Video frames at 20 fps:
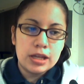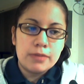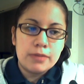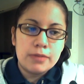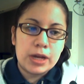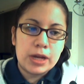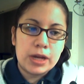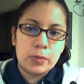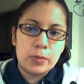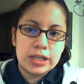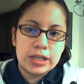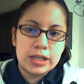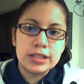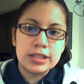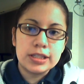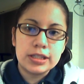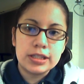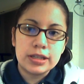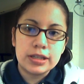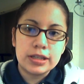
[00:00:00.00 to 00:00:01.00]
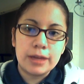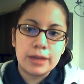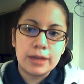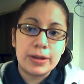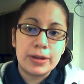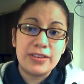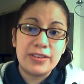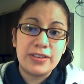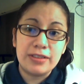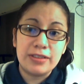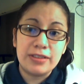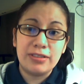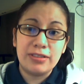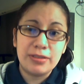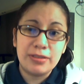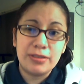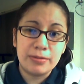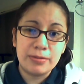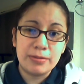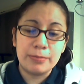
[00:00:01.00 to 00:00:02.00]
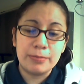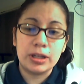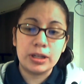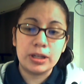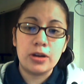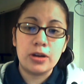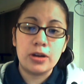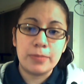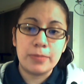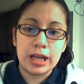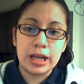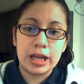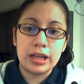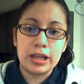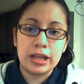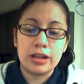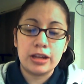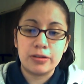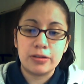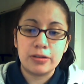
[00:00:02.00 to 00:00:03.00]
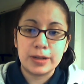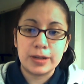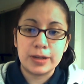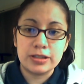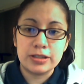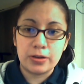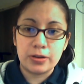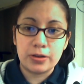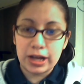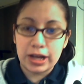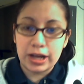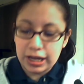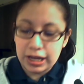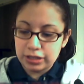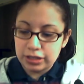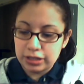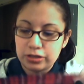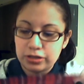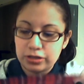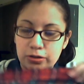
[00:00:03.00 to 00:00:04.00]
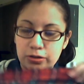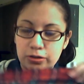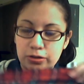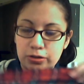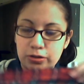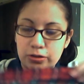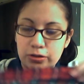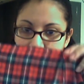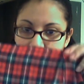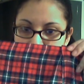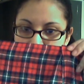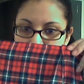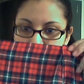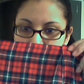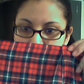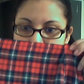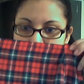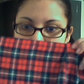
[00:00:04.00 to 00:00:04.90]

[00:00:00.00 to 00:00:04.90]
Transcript: my waist below my underbust, so I had to do a progressive